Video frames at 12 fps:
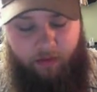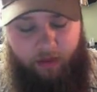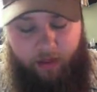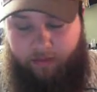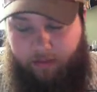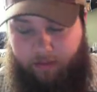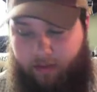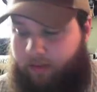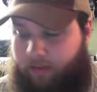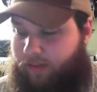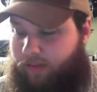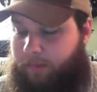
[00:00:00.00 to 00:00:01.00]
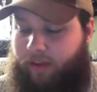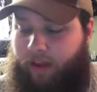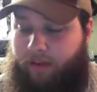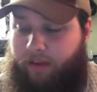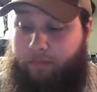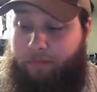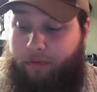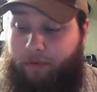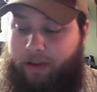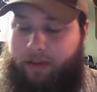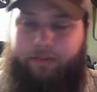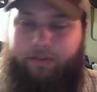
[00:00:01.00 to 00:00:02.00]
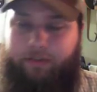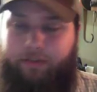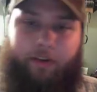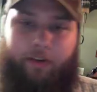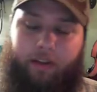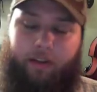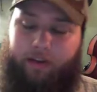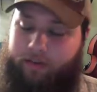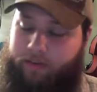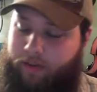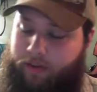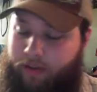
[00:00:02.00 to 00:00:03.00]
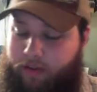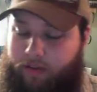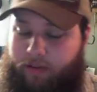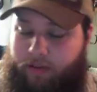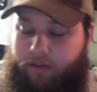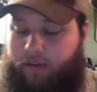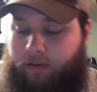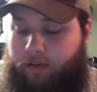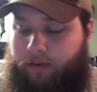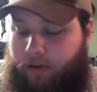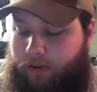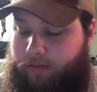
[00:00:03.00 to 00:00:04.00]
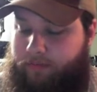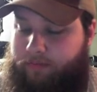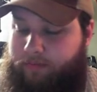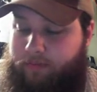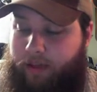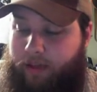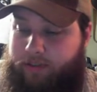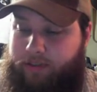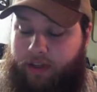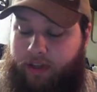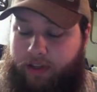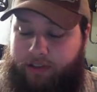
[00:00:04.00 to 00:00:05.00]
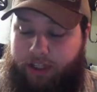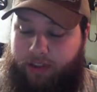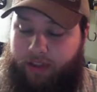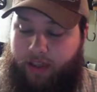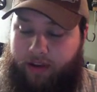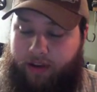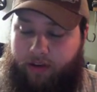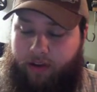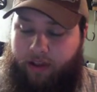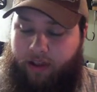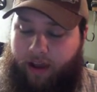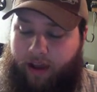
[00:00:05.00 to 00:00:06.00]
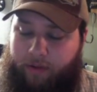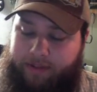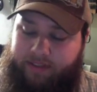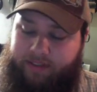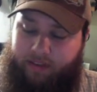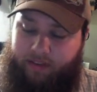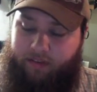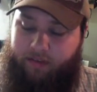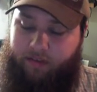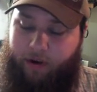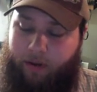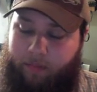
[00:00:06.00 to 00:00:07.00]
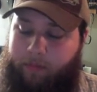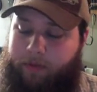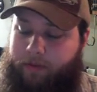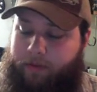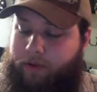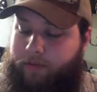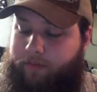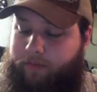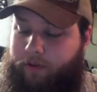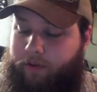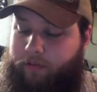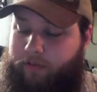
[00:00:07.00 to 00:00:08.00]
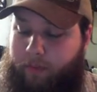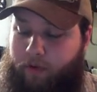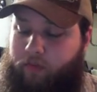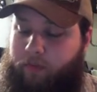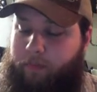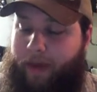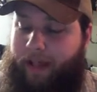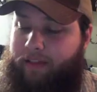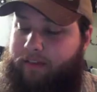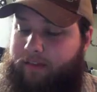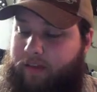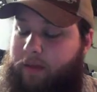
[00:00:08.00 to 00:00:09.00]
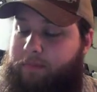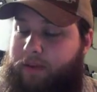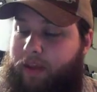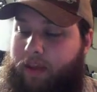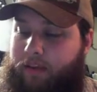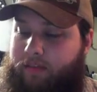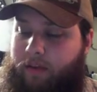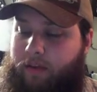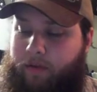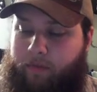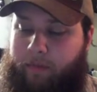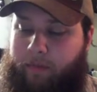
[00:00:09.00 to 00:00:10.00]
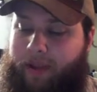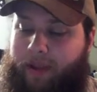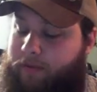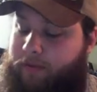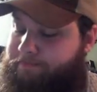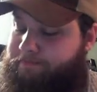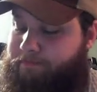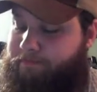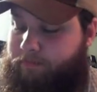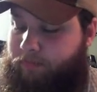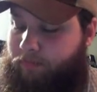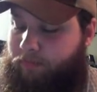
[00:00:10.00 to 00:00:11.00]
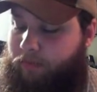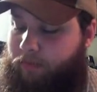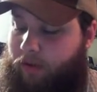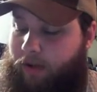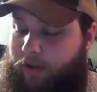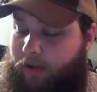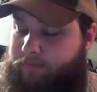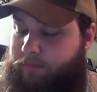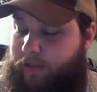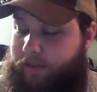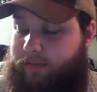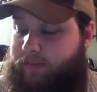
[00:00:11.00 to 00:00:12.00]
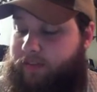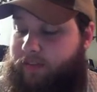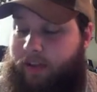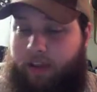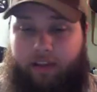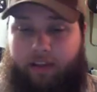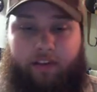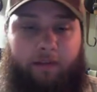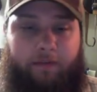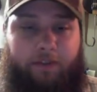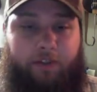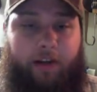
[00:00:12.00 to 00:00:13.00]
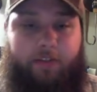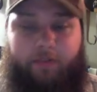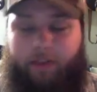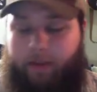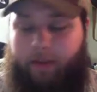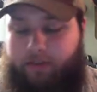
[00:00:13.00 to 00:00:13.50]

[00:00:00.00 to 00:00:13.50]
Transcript: it seems to have some pretty interesting qualities. So yeah, just kind of checking that out. I would say this is probably one of Stone's most balanced IPAs they've ever made. It's kind of strange for them.